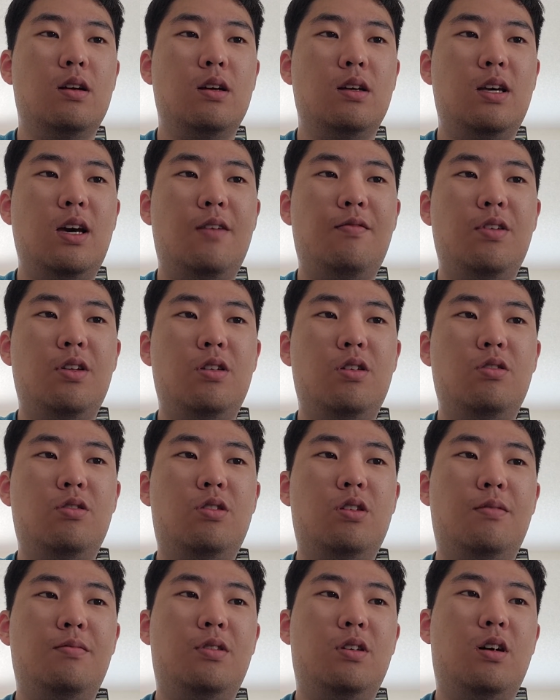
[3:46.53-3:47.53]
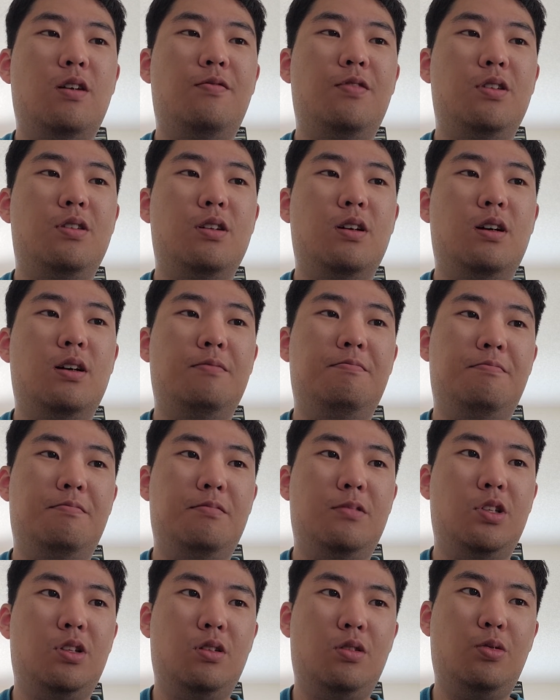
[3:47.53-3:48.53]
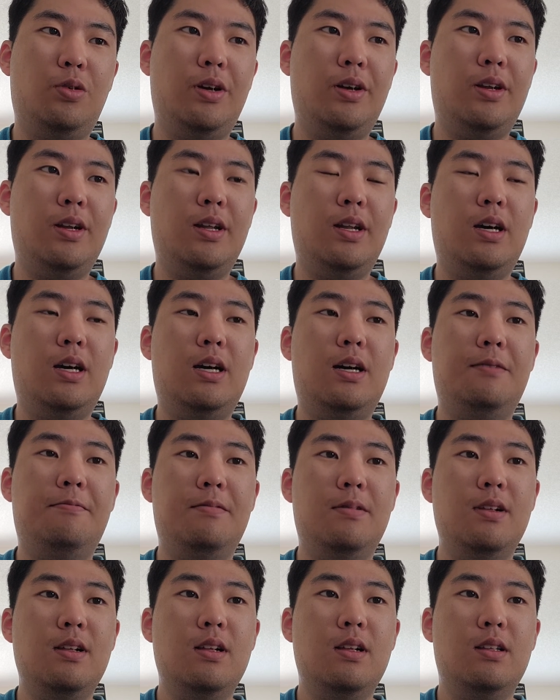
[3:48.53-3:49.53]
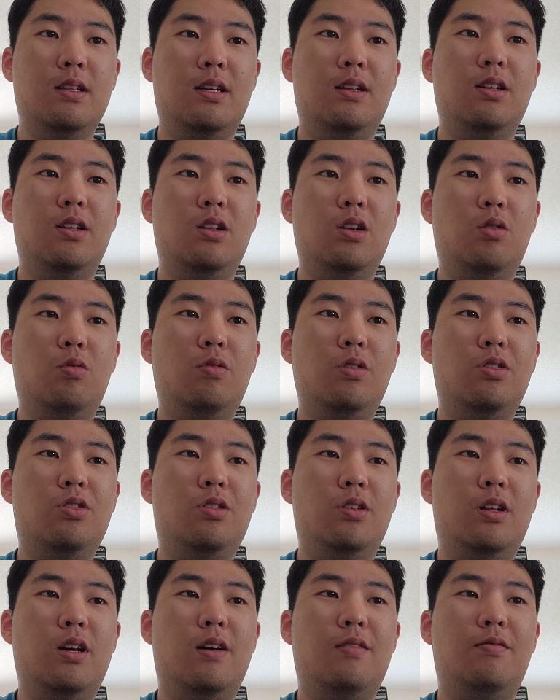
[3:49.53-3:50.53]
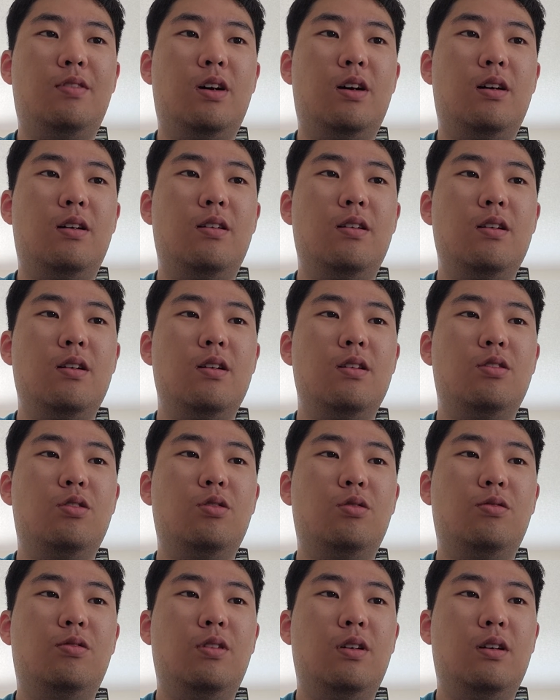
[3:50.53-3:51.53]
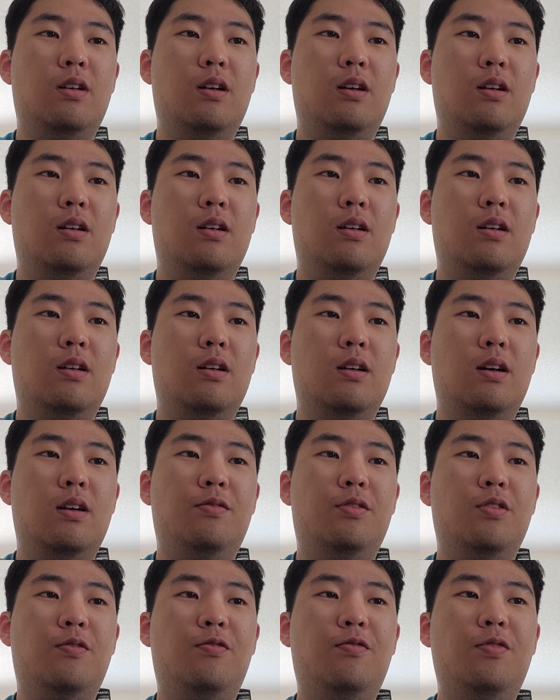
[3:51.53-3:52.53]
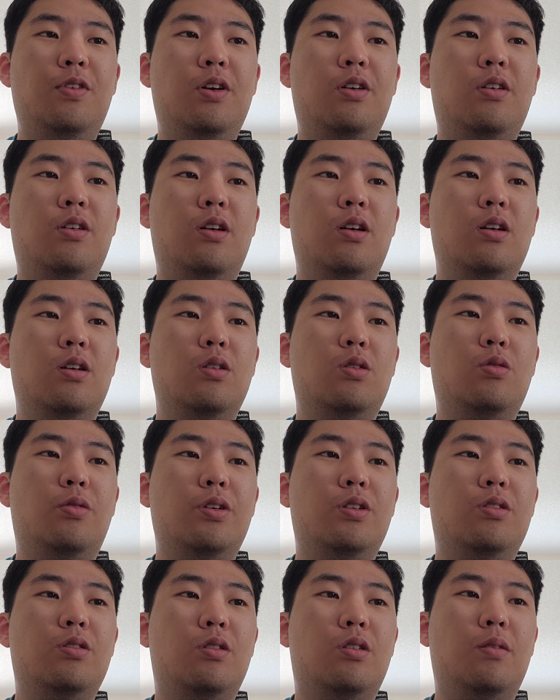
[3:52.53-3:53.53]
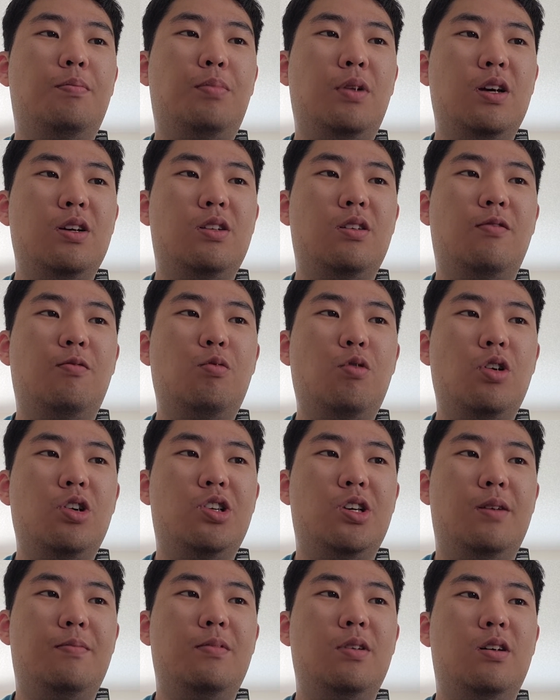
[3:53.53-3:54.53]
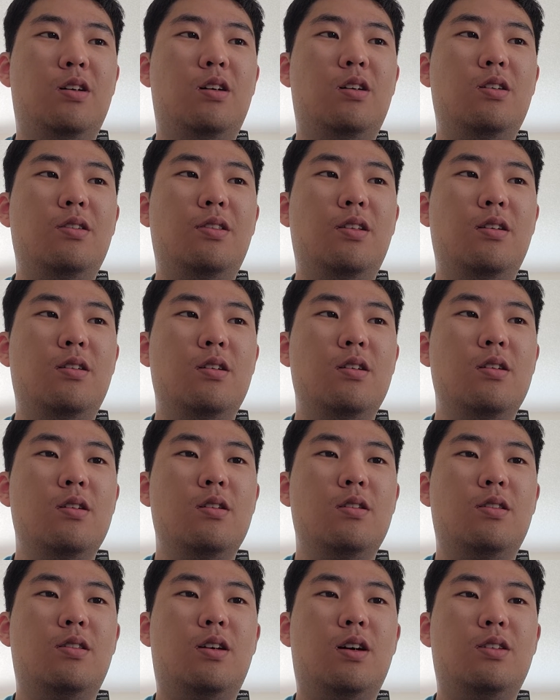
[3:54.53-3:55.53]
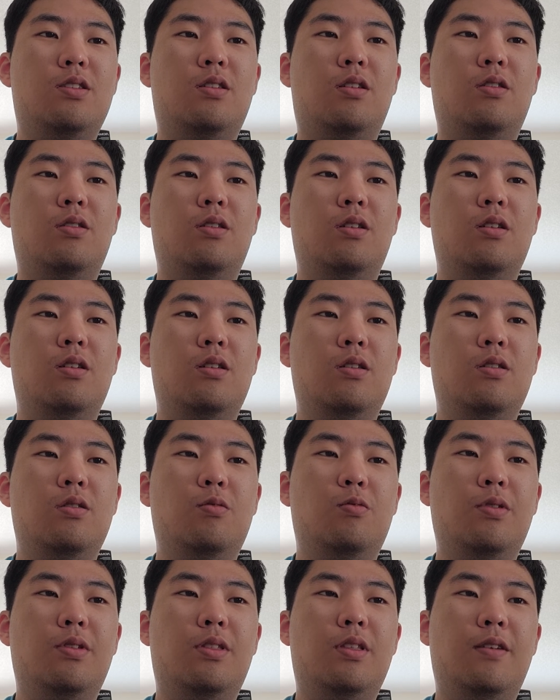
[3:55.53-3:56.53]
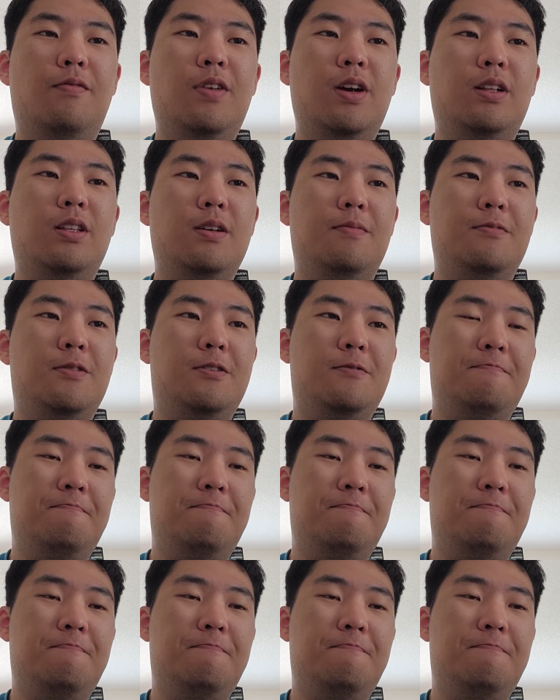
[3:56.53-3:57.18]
Gavin Newsom's office tweeted that no one should have to have to fear going to their place of worship. Our thoughts are with the victims.